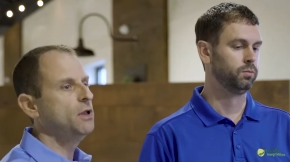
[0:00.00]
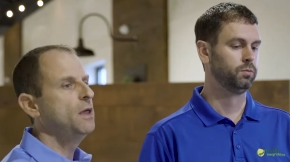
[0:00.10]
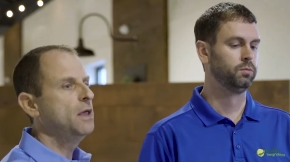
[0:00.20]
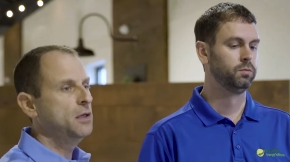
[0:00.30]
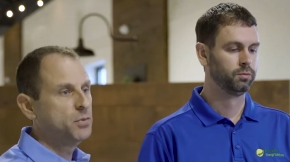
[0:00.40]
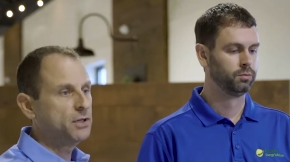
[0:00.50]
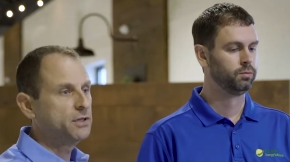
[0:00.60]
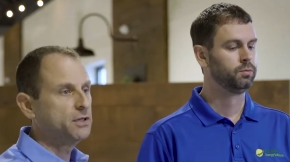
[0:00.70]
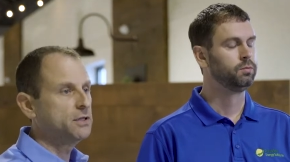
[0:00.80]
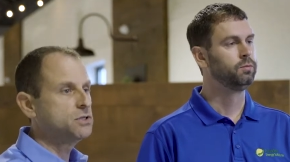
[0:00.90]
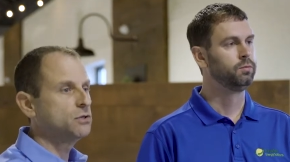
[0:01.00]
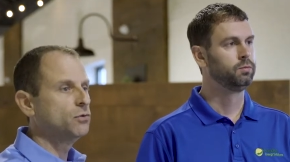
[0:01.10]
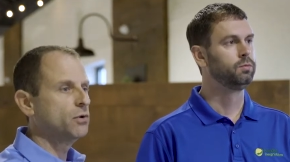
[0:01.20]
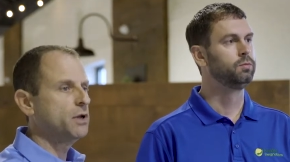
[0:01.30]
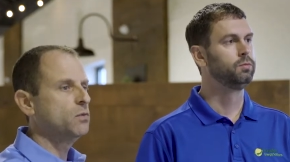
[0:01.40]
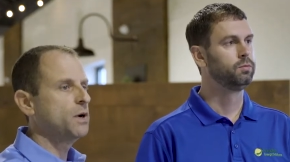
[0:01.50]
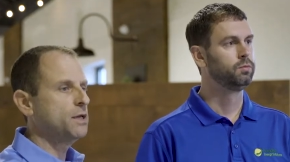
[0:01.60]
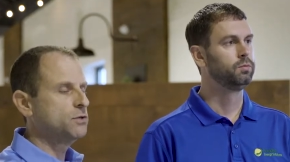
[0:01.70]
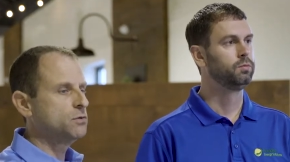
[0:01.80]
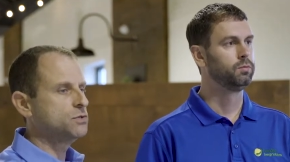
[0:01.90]
Speaker 1: Mm -hmm. But the, it's a great way
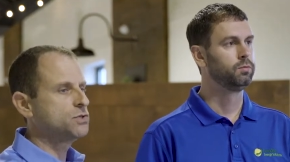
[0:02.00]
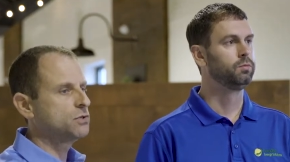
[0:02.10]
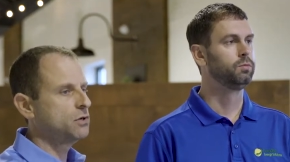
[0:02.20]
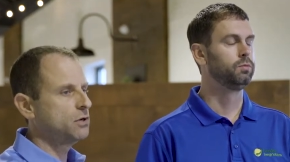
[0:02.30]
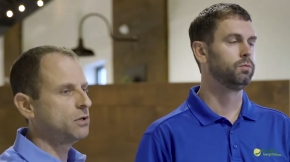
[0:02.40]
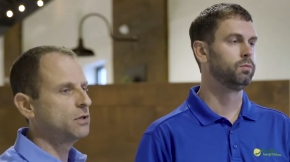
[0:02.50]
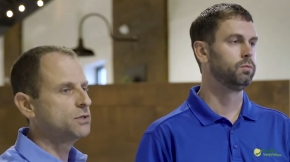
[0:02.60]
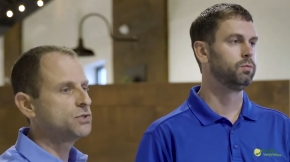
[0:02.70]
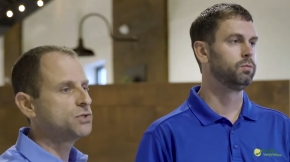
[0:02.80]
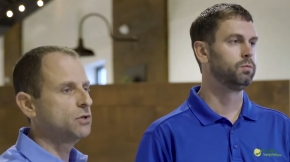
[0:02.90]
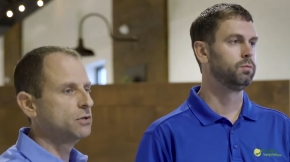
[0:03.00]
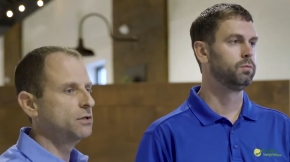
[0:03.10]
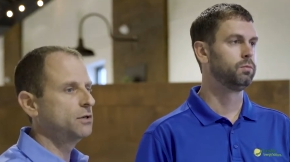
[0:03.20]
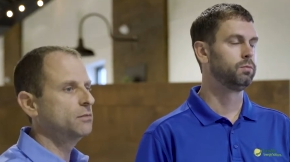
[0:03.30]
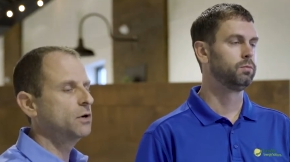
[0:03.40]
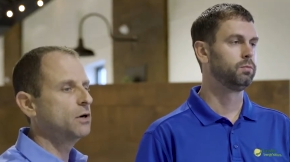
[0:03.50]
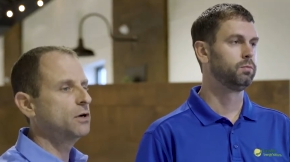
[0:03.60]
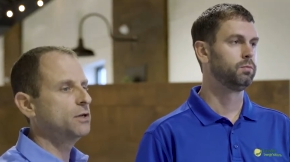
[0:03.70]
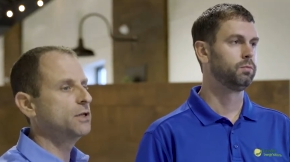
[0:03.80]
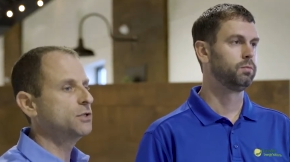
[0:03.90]
to install solar
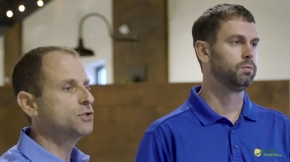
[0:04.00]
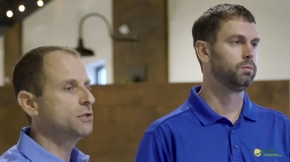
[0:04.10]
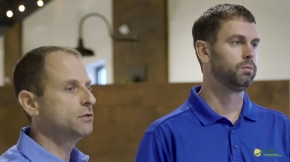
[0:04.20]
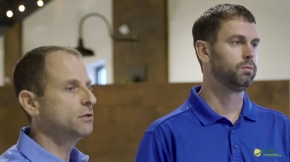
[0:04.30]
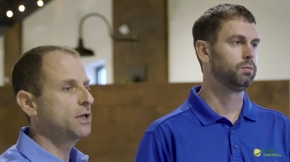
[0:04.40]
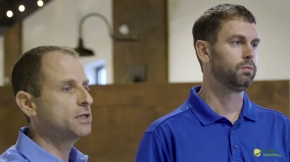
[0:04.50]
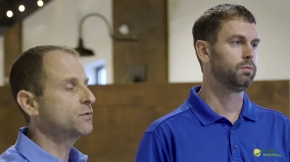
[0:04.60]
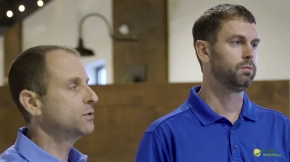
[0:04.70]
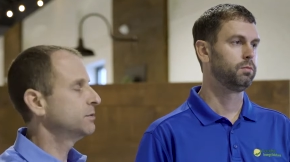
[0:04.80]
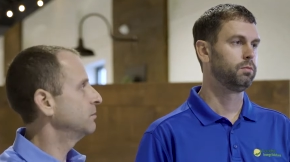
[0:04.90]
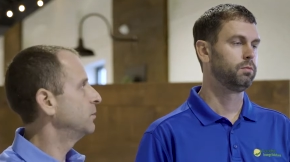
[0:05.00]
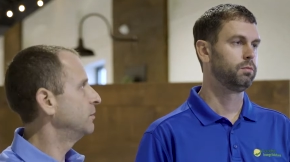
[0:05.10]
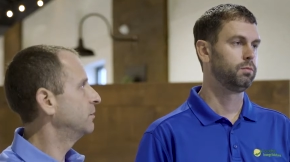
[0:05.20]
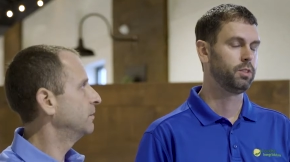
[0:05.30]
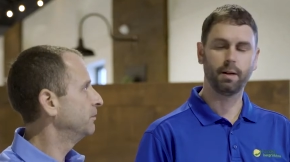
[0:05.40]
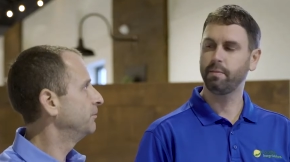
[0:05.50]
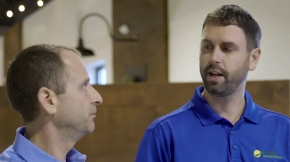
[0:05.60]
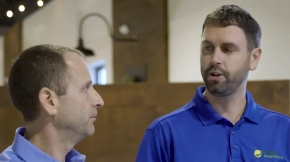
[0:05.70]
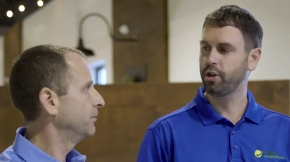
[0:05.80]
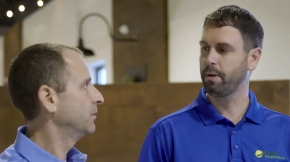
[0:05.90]
on a shingle asphalt roof.
Speaker 2: Yep,
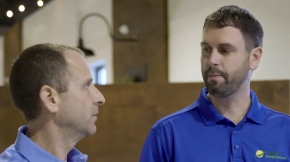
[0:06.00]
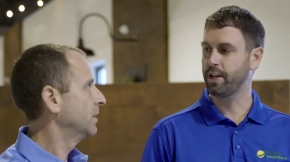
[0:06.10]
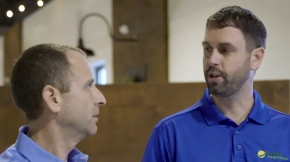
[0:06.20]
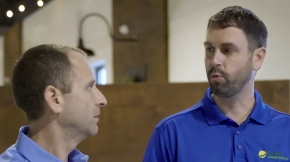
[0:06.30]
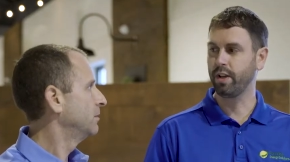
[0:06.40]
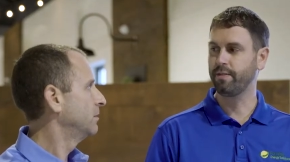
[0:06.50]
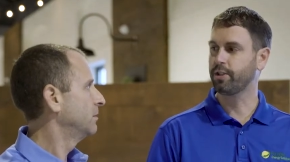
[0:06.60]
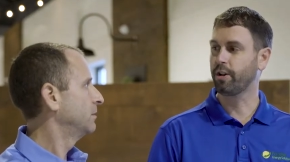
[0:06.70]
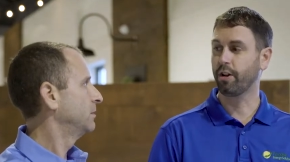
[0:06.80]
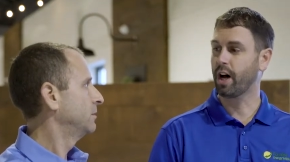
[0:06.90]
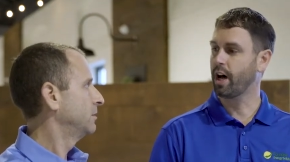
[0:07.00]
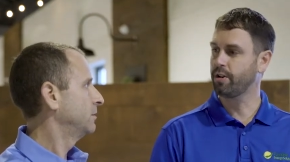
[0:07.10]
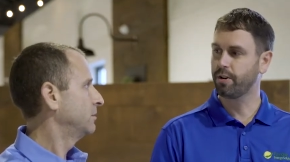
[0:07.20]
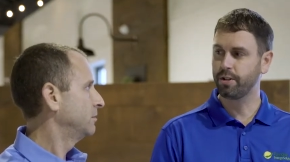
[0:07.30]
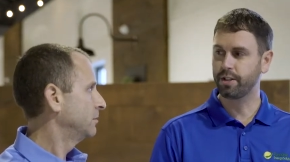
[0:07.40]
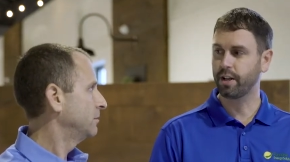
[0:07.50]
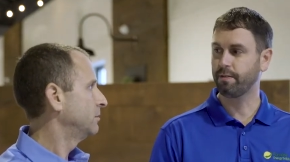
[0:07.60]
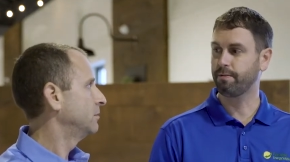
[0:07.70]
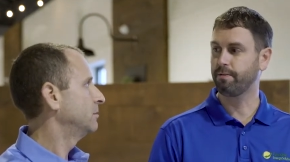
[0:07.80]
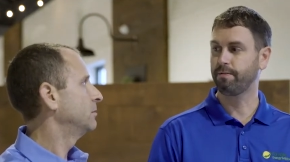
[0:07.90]
and it should be mentioned, we've installed hundreds
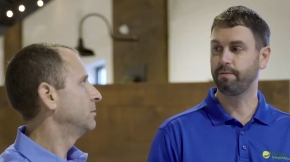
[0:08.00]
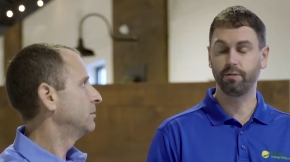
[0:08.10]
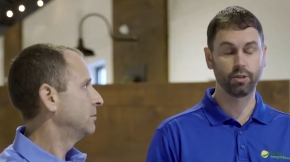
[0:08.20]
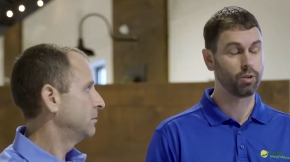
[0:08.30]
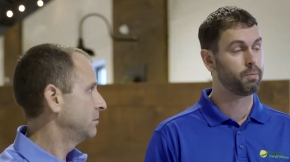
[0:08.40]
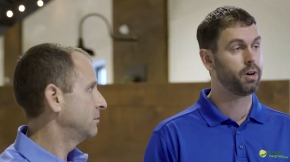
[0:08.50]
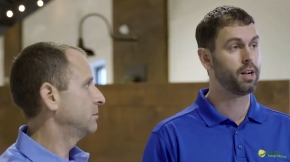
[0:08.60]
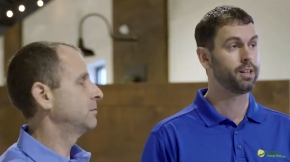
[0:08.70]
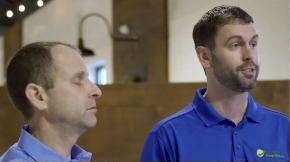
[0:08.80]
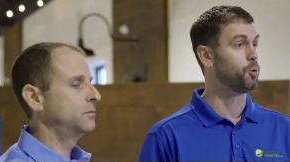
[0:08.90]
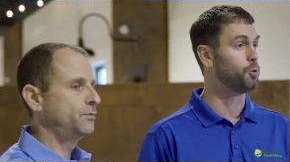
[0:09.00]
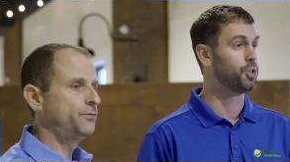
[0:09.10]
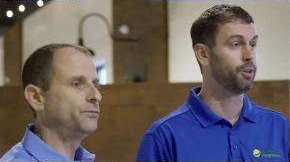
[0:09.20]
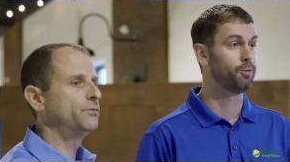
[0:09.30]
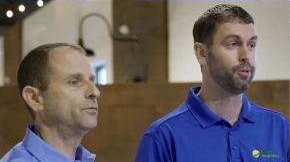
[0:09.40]
of solar projects on shingled